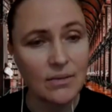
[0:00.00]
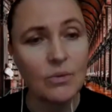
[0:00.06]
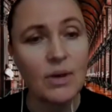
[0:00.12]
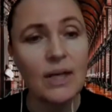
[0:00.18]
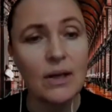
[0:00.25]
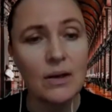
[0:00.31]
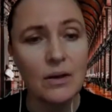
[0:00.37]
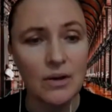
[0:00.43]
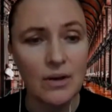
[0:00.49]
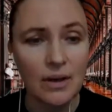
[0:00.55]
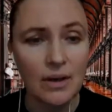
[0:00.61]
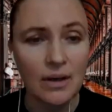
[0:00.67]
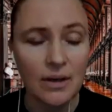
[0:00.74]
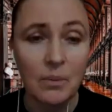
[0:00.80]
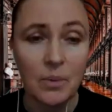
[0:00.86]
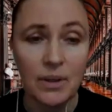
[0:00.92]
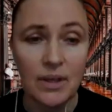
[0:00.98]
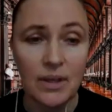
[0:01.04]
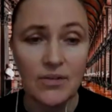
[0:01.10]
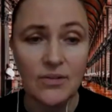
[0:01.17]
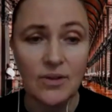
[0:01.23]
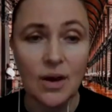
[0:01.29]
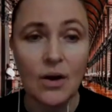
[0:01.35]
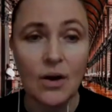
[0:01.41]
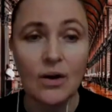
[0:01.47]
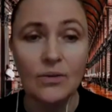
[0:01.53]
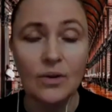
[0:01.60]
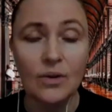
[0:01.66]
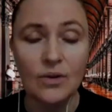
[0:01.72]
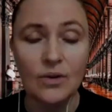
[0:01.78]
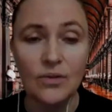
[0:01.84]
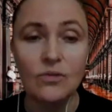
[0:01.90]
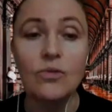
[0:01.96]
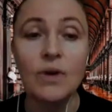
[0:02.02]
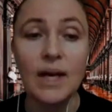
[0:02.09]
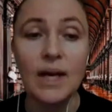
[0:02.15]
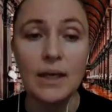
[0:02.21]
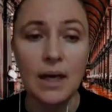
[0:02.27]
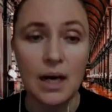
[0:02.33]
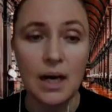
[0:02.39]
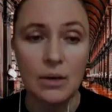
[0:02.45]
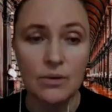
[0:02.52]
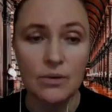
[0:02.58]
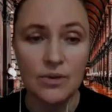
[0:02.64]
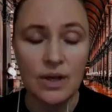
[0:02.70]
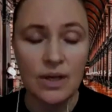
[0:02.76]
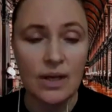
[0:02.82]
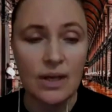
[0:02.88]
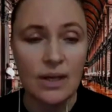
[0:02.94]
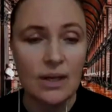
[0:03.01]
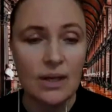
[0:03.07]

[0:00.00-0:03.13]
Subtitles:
regular companies are not trying out.